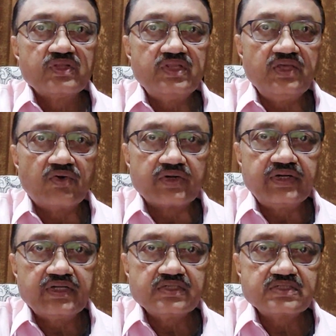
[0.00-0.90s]
the
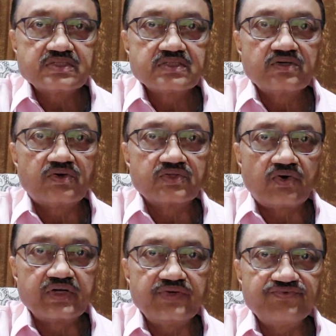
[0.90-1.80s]
auditors or the
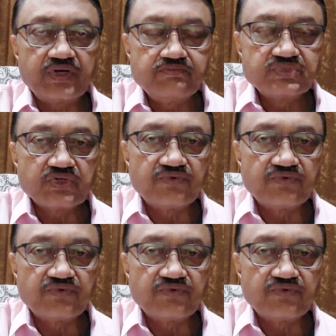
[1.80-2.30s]
audit firms